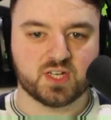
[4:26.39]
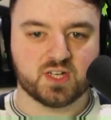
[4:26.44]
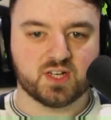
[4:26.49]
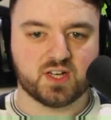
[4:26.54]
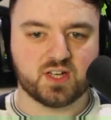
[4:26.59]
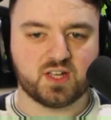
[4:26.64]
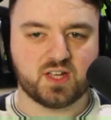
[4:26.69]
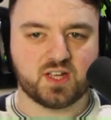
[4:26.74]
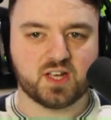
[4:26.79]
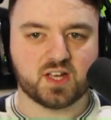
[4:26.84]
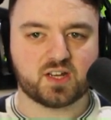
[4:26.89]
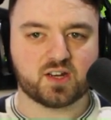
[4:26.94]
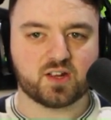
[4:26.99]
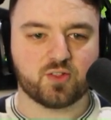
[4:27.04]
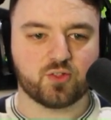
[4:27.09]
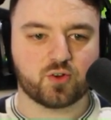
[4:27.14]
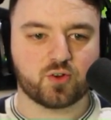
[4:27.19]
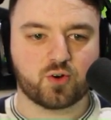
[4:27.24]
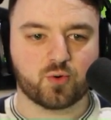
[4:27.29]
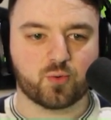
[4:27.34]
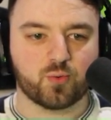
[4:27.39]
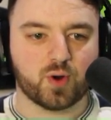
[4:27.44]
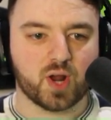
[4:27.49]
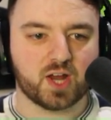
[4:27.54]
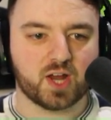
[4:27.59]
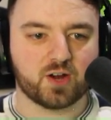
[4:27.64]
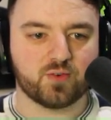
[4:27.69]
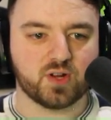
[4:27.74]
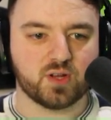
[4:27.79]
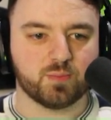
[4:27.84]
and get the
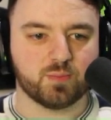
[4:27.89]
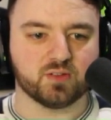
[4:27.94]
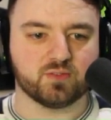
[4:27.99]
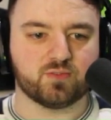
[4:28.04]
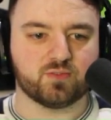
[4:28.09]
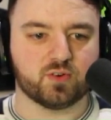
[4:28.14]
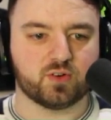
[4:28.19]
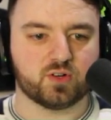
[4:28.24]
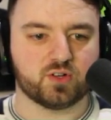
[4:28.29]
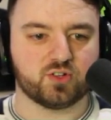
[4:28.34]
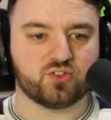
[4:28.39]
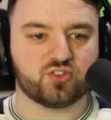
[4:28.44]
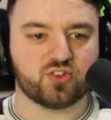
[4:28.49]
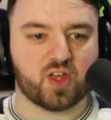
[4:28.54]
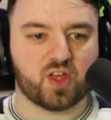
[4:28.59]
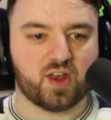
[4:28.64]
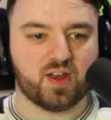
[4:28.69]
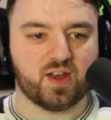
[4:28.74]
granary built for us.